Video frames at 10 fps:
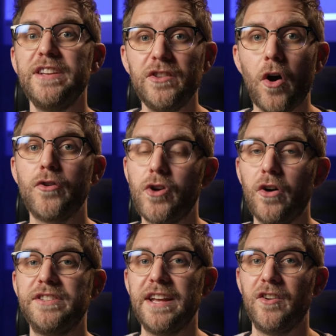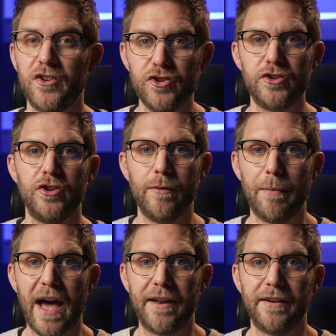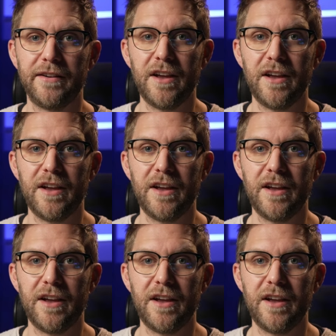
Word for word: no content on YouTube about it.